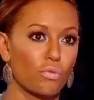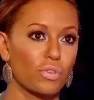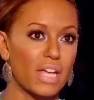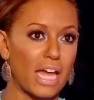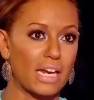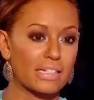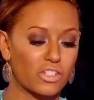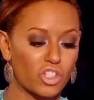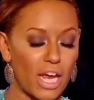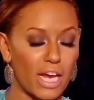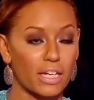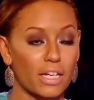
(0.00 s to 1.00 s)
Reality
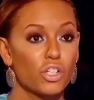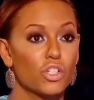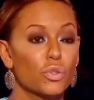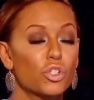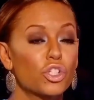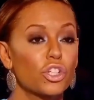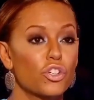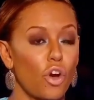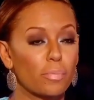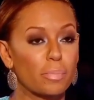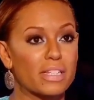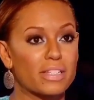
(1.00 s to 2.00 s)
check. You should not be